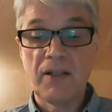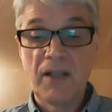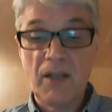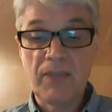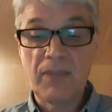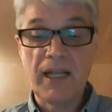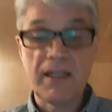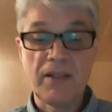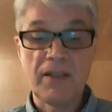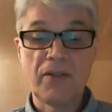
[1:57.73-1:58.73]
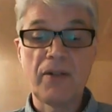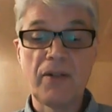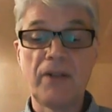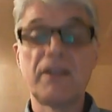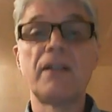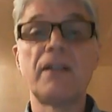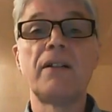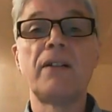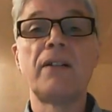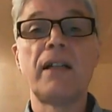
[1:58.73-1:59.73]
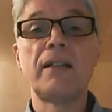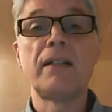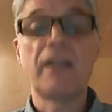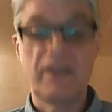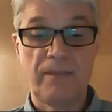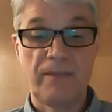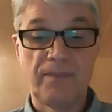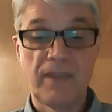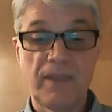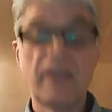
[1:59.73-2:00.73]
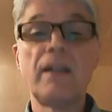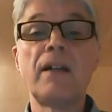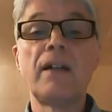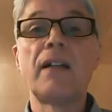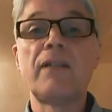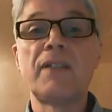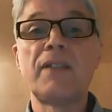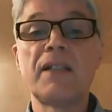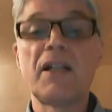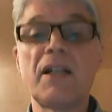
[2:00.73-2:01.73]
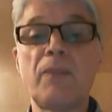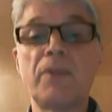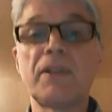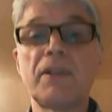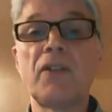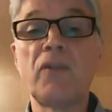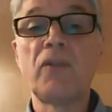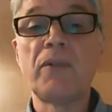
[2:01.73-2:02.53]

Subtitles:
applies throughout the United Kingdom. Relevant examples are the Human